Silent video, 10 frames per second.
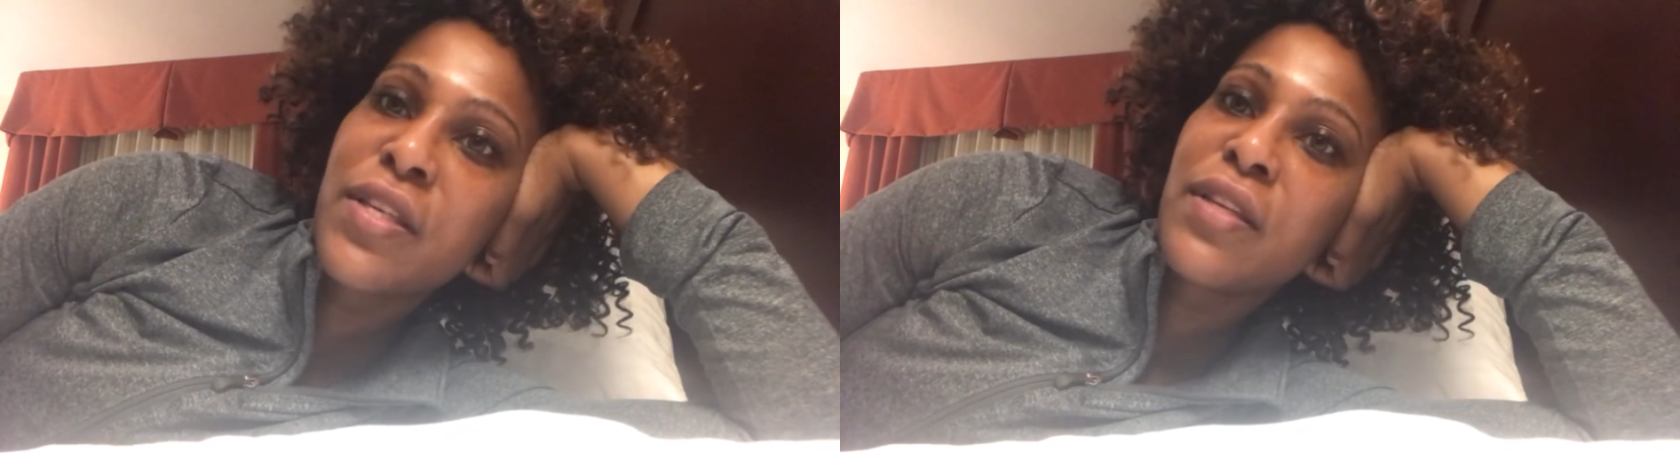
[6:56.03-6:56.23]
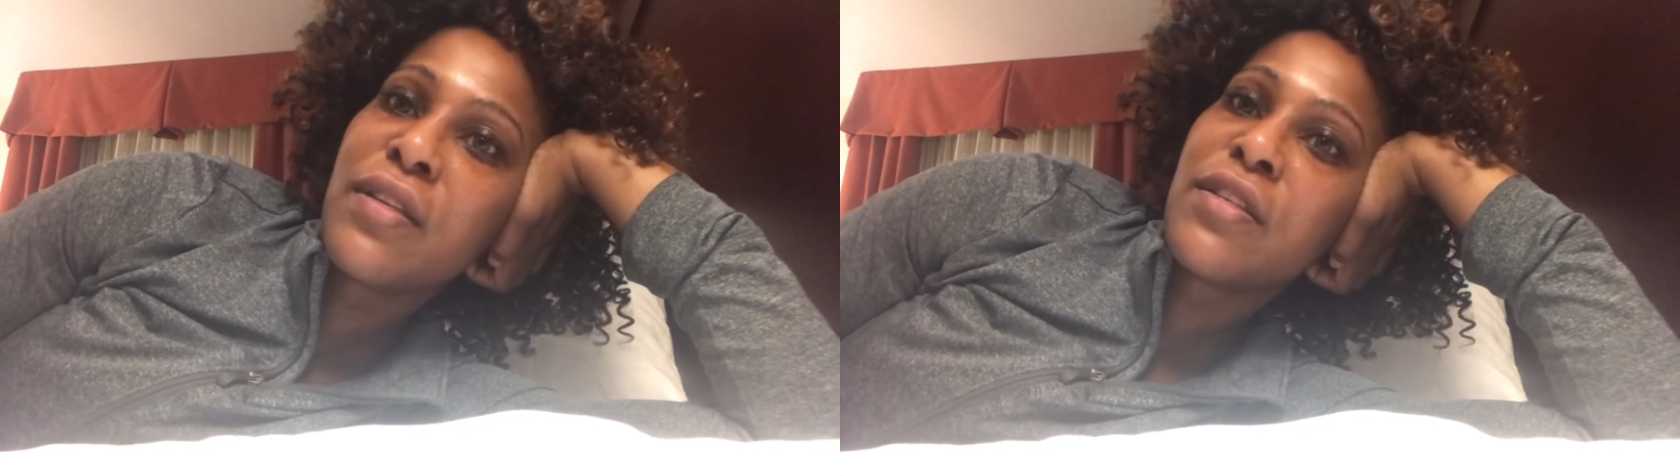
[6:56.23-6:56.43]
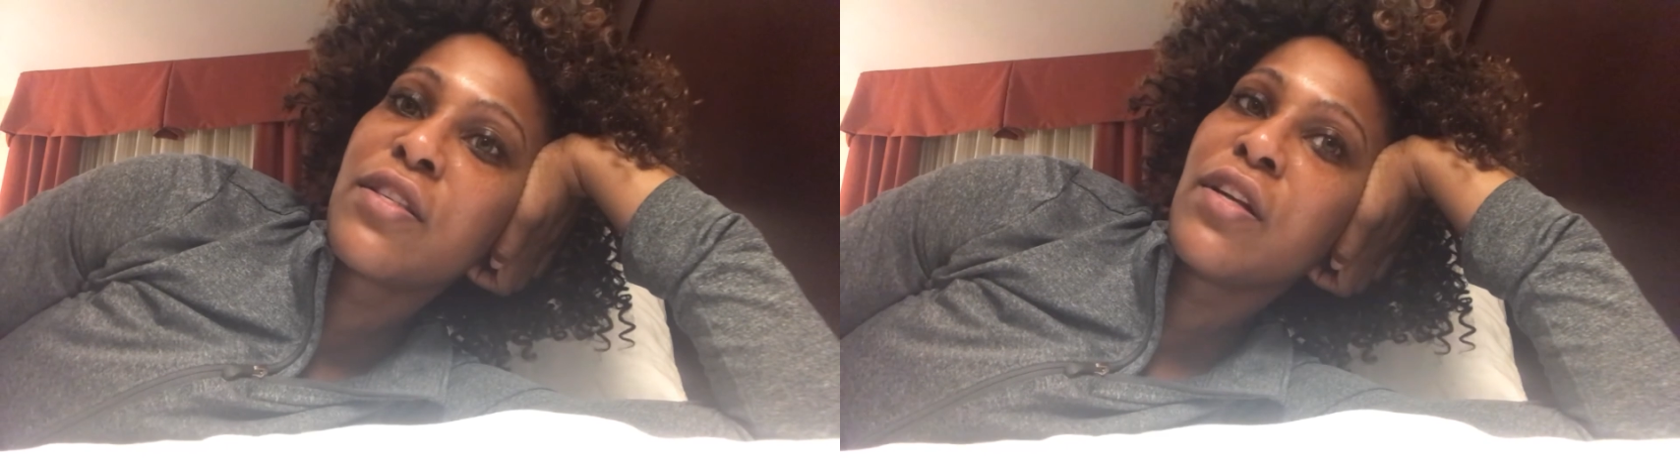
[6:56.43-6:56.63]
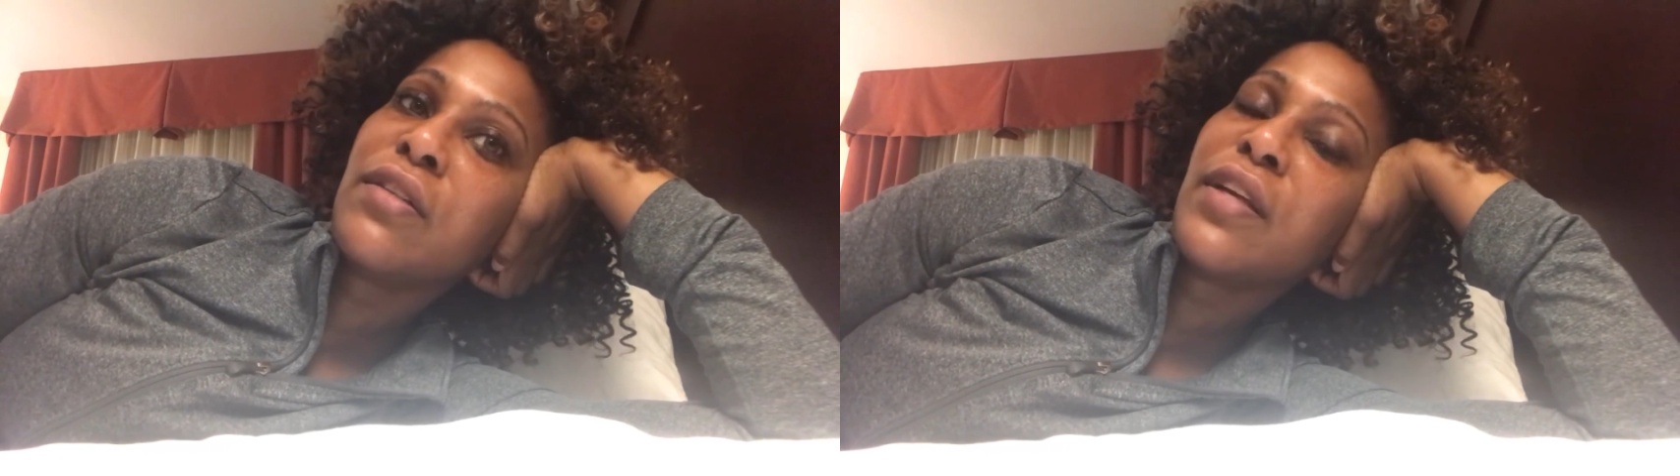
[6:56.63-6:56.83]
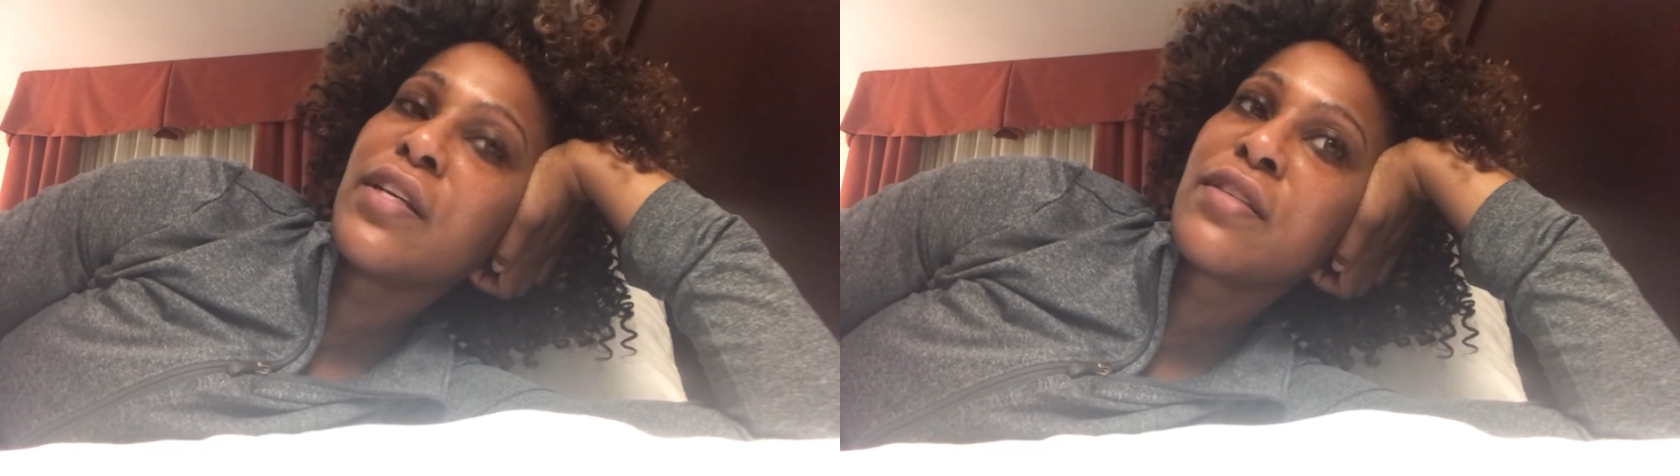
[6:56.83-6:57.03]
and
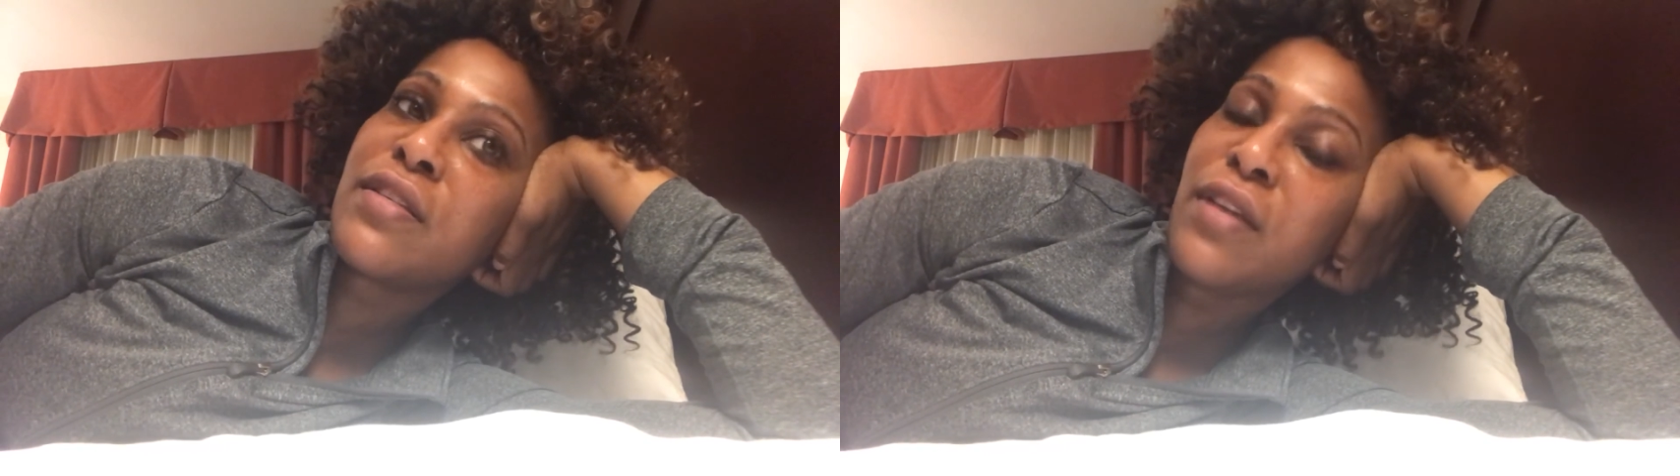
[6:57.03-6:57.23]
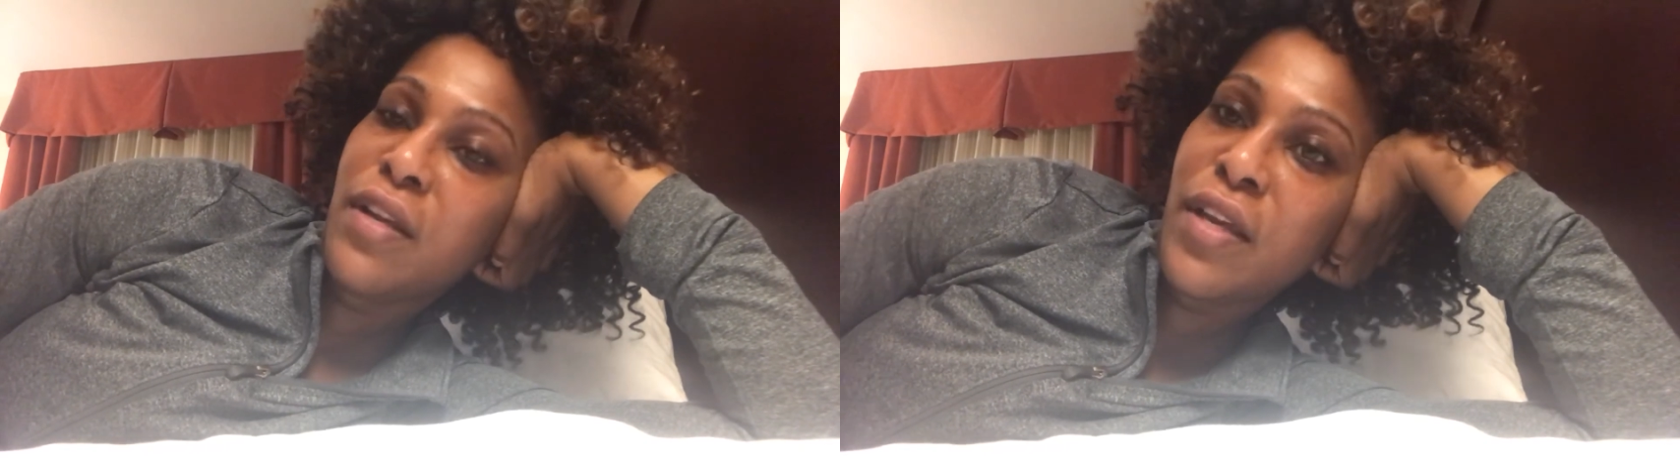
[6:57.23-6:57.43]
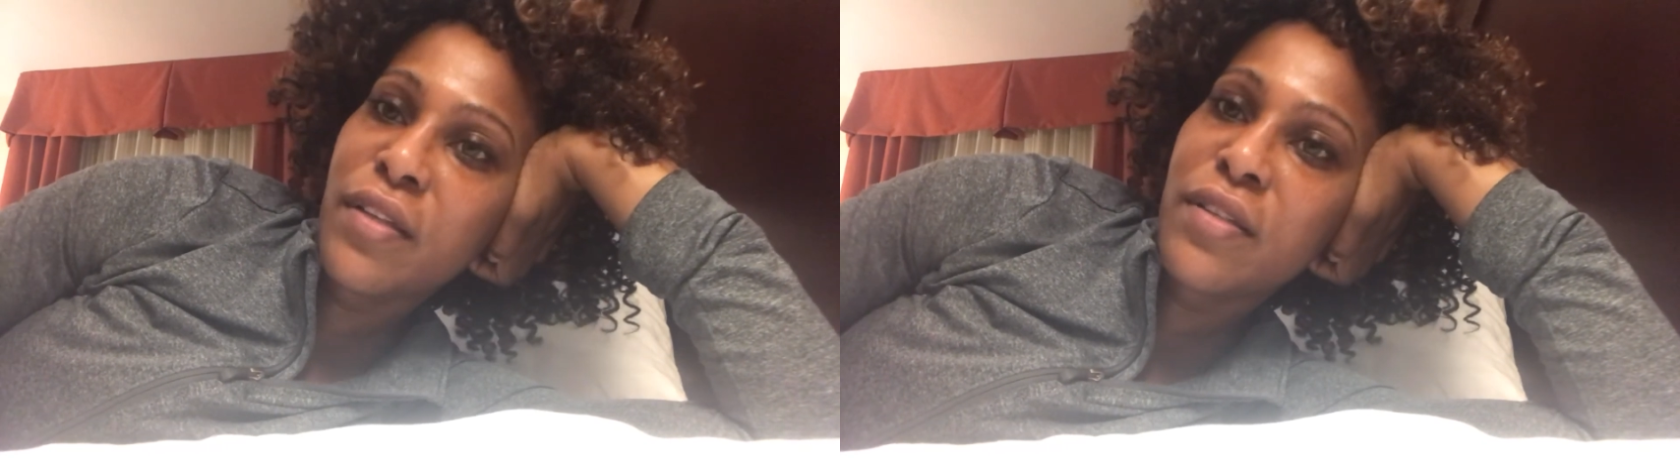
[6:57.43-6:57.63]
start like studying